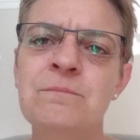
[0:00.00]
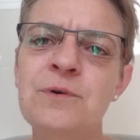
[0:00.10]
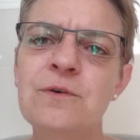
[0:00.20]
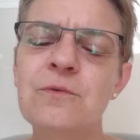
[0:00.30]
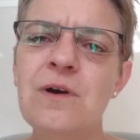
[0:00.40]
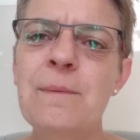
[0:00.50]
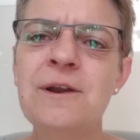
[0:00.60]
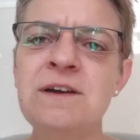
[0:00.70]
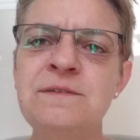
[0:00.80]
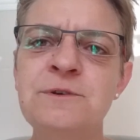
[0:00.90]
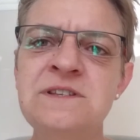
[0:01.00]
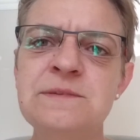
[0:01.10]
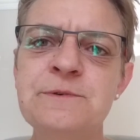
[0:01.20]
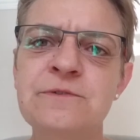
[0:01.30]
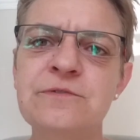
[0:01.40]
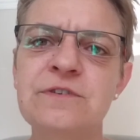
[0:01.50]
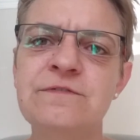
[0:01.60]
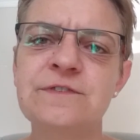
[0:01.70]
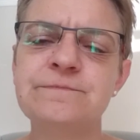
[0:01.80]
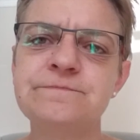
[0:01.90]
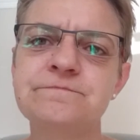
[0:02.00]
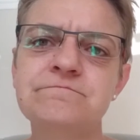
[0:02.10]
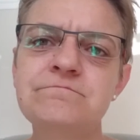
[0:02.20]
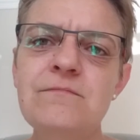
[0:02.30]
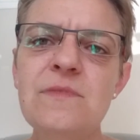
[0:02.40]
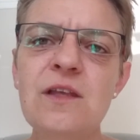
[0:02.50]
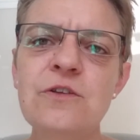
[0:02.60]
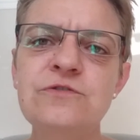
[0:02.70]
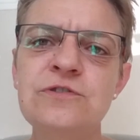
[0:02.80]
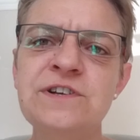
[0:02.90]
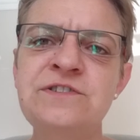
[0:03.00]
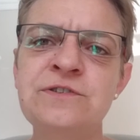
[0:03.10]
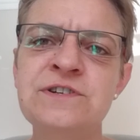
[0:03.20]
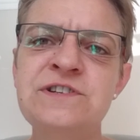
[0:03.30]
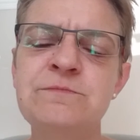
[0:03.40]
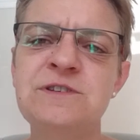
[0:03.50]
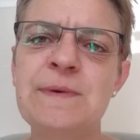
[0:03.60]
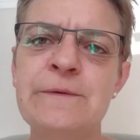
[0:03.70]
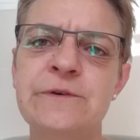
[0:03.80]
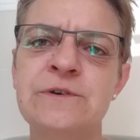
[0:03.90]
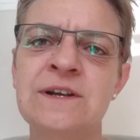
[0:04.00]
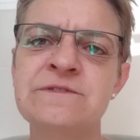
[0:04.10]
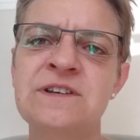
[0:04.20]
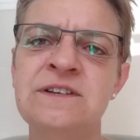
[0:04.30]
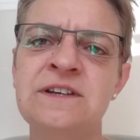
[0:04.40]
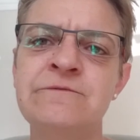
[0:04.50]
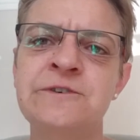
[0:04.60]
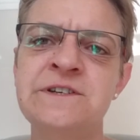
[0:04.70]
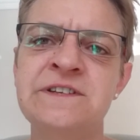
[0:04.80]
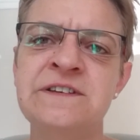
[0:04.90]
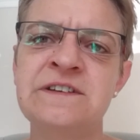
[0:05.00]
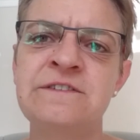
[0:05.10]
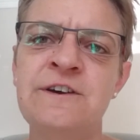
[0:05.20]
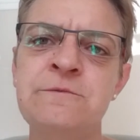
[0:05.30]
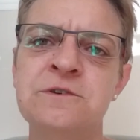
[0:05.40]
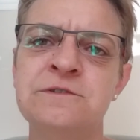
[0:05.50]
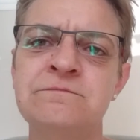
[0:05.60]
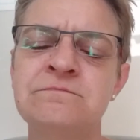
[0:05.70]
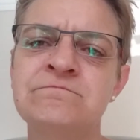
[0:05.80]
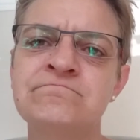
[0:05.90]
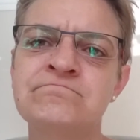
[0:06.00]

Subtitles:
but apply the principles of talking to your customers about all outstanding invoices in a phone call.